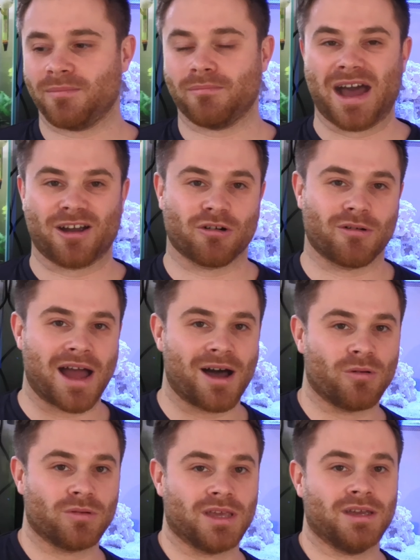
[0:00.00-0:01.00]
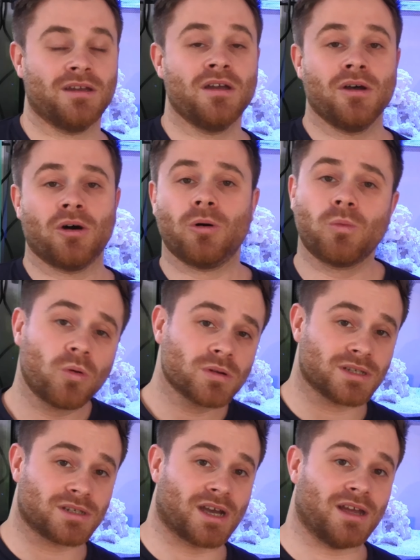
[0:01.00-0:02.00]
macroalgae or
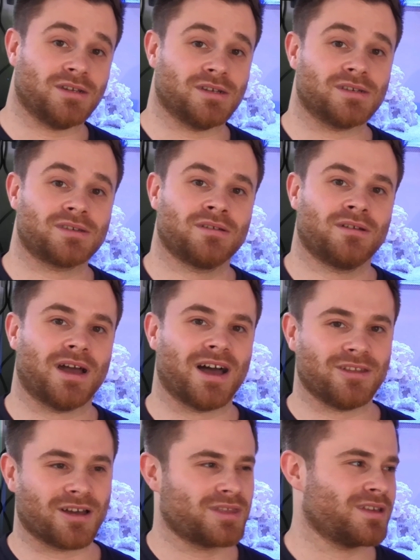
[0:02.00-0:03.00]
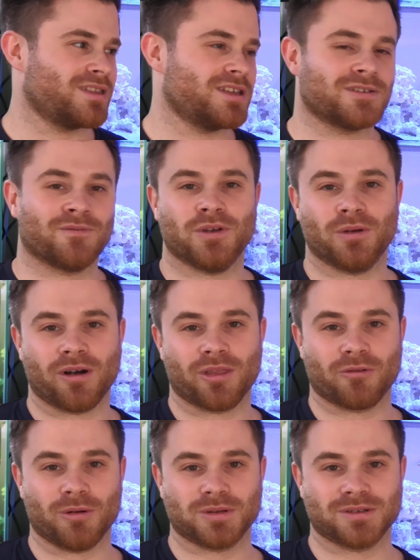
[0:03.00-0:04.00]
water changes, and I think there's a few
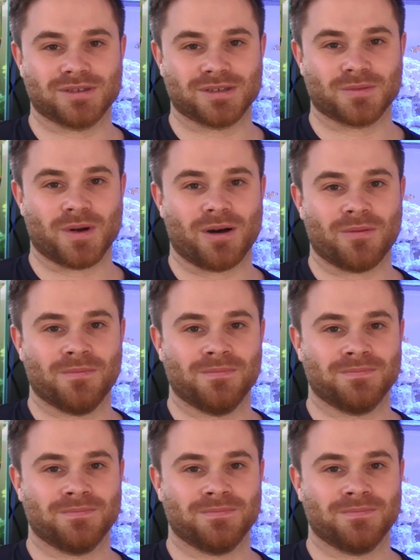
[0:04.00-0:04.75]
other options as well.